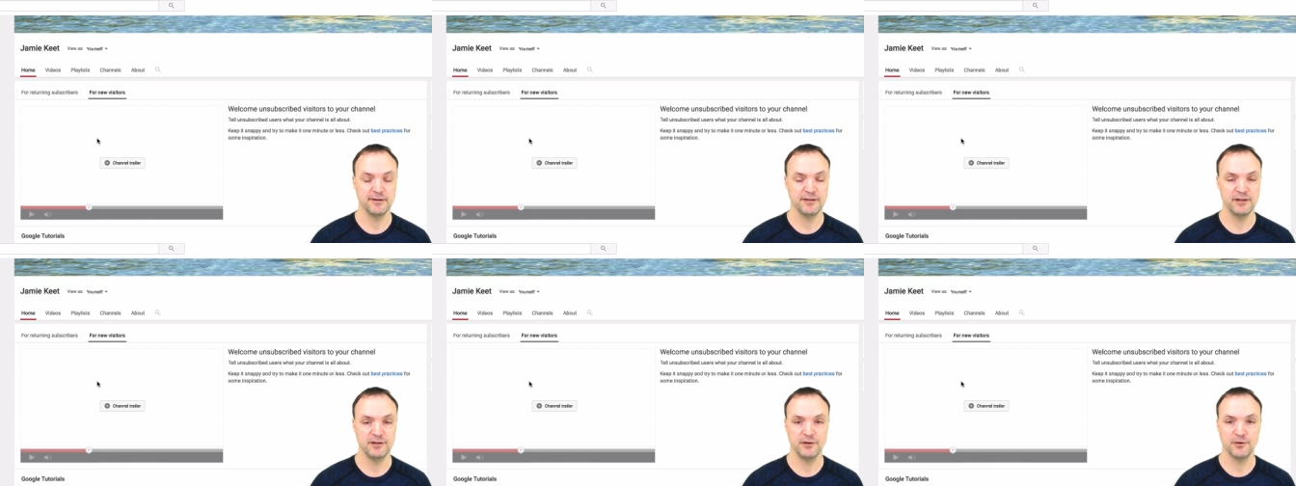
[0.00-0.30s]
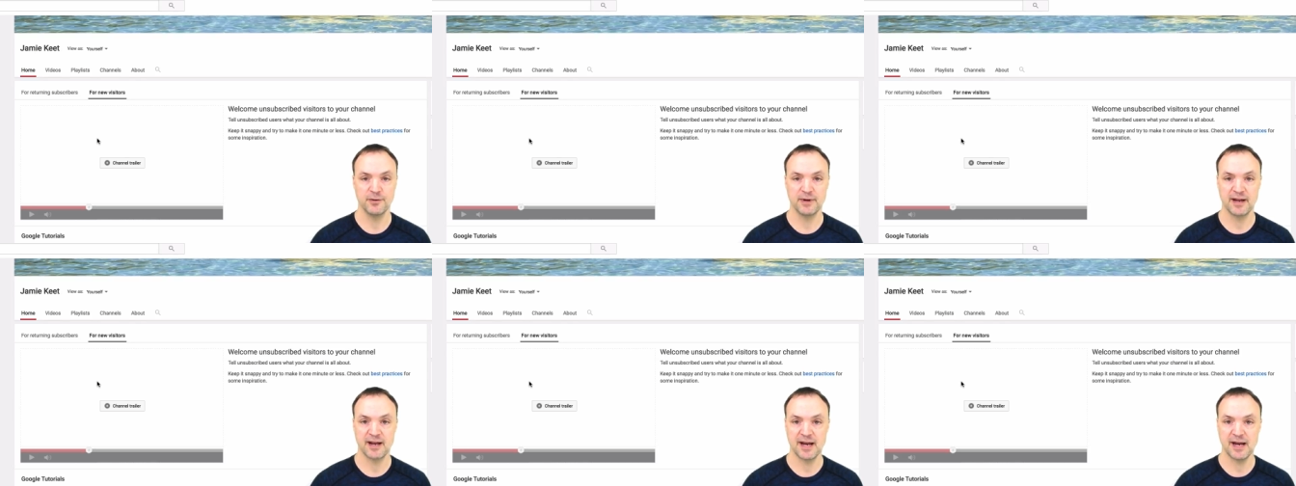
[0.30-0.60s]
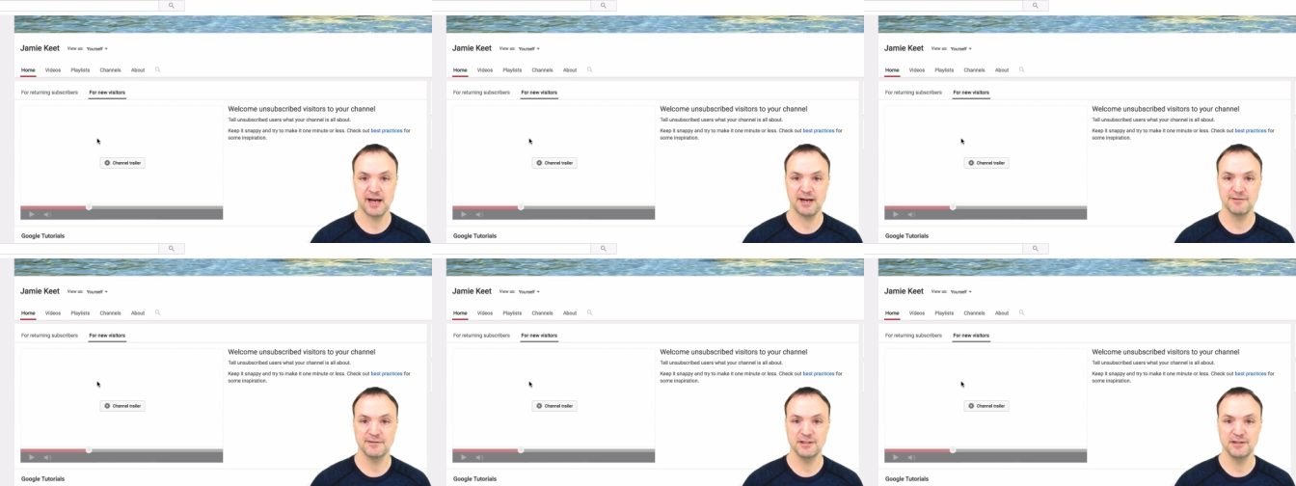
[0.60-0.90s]
You don't
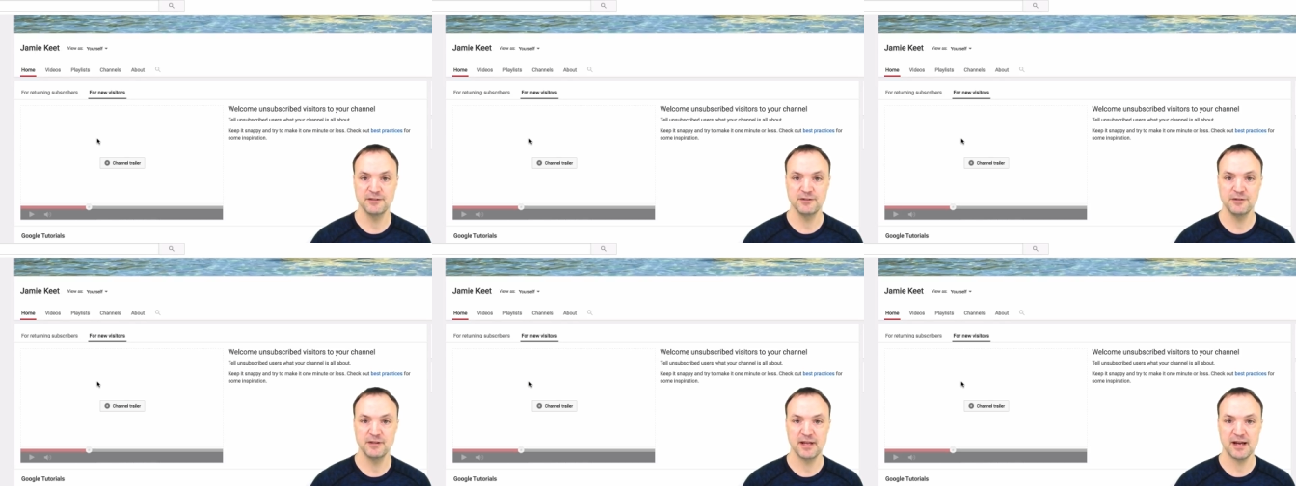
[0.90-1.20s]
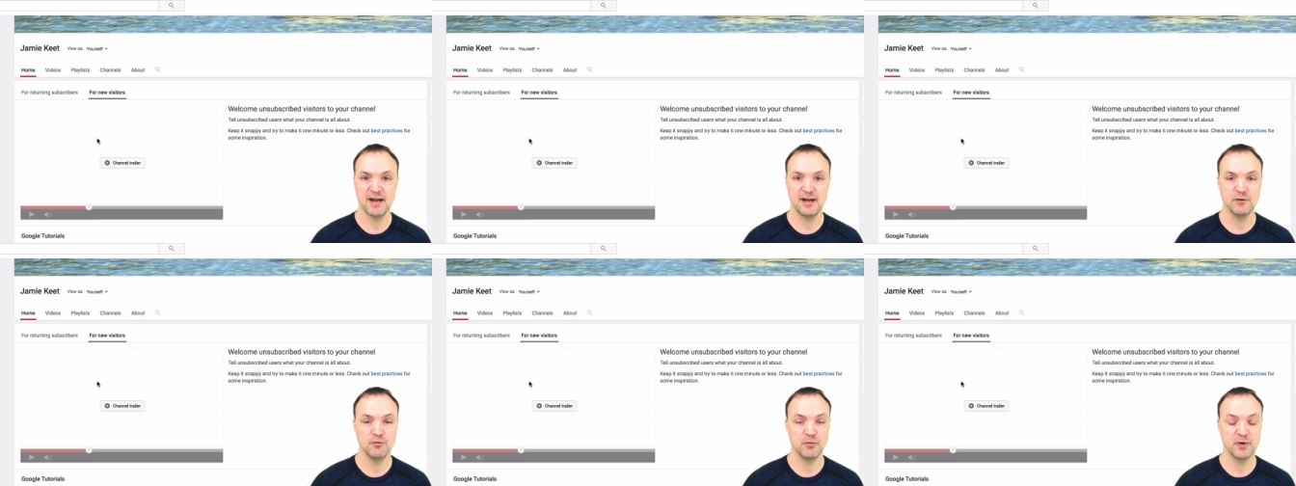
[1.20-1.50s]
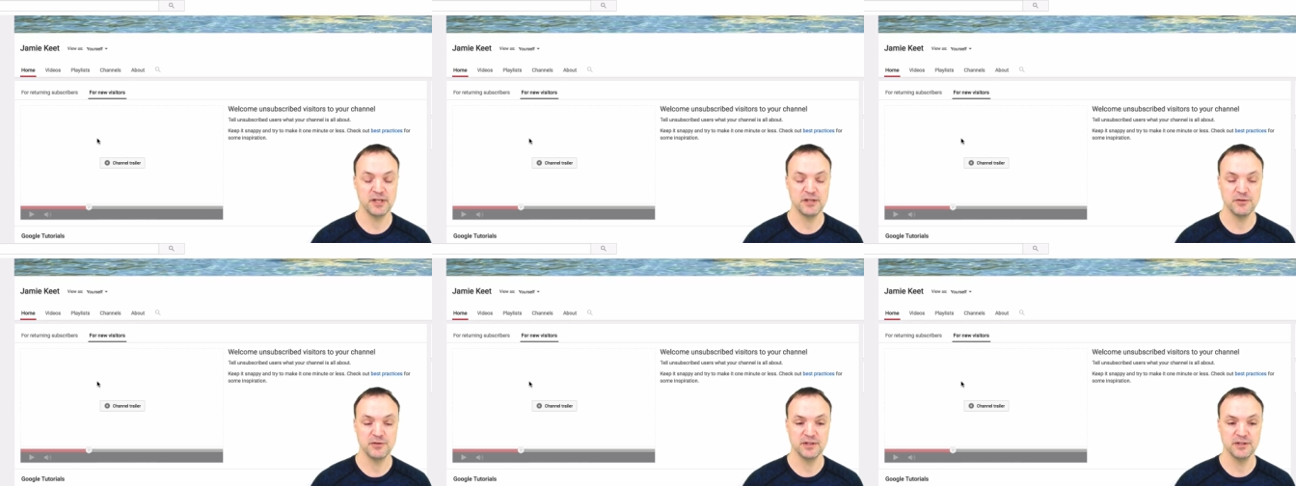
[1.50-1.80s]
have to do that. What
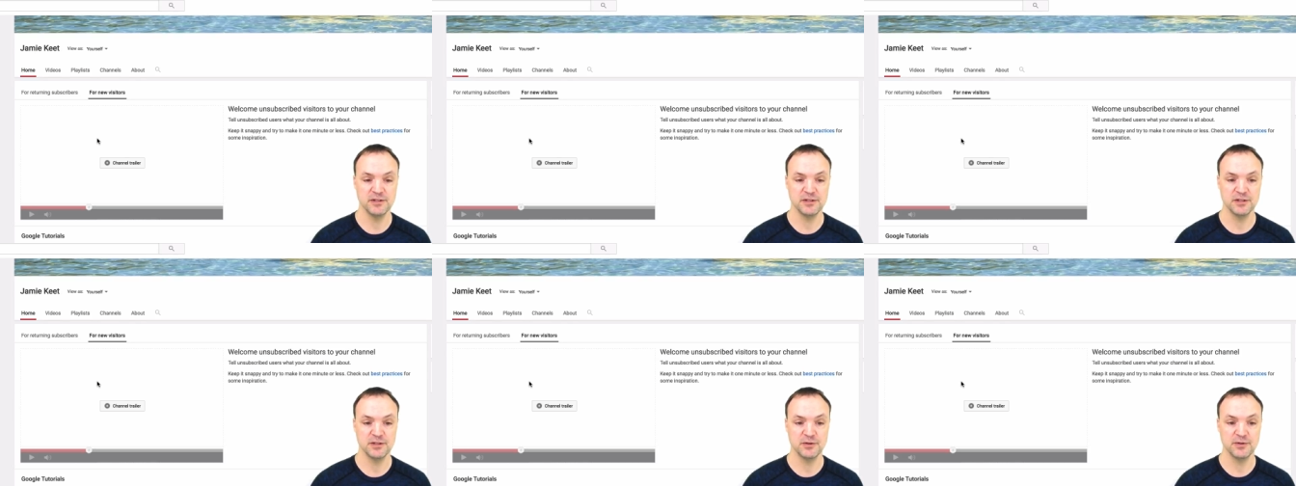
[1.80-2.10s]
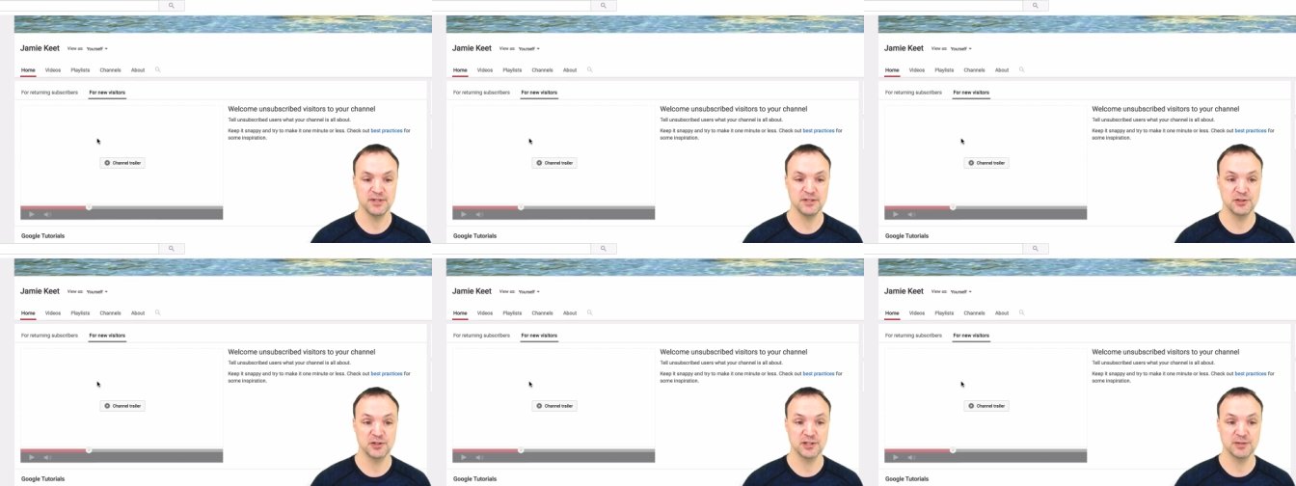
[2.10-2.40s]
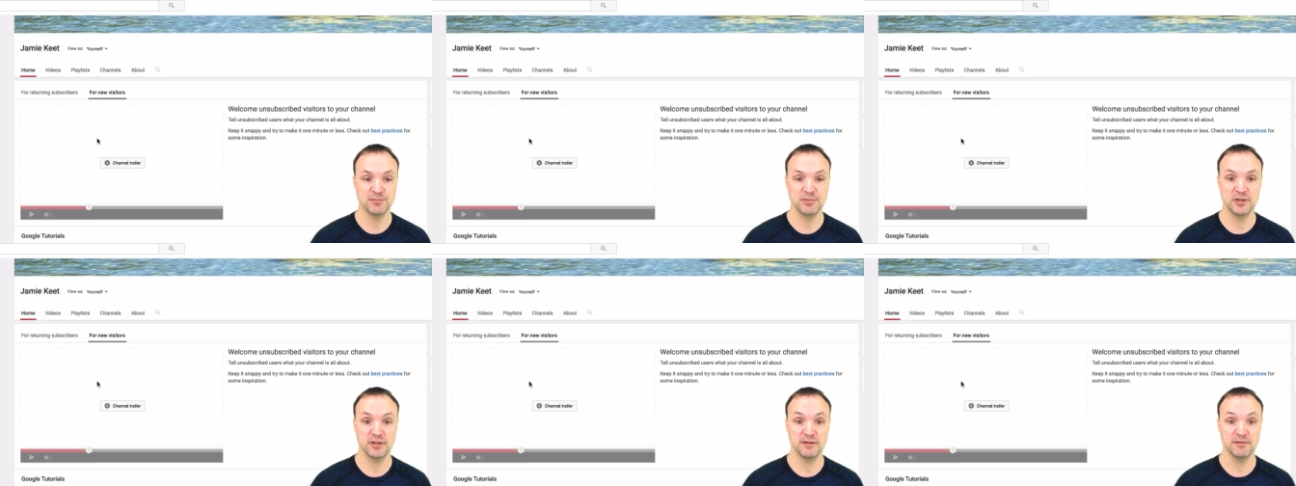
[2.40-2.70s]
you can do is
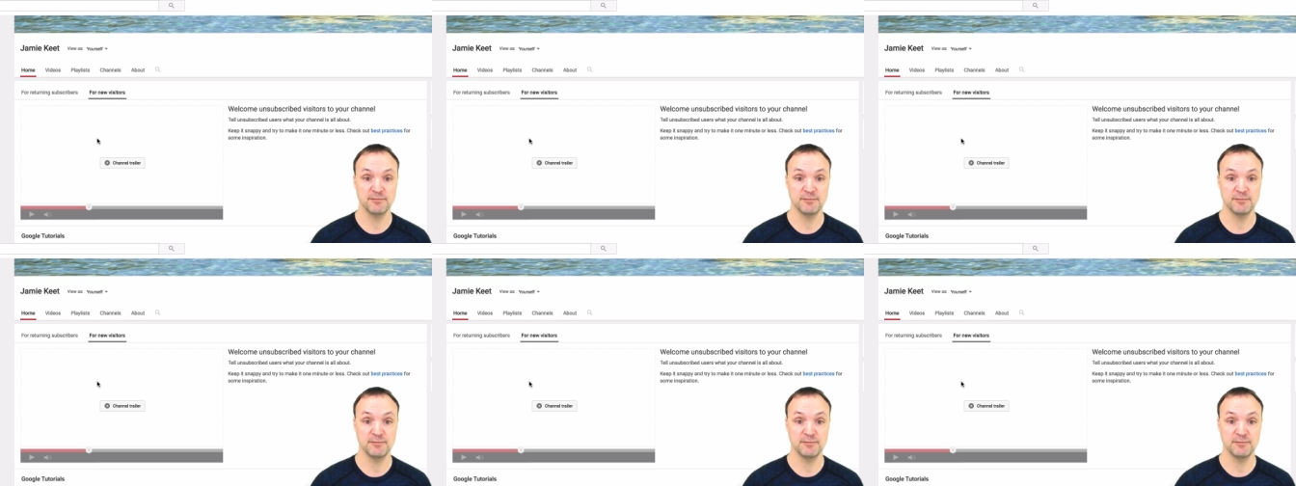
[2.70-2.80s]
just put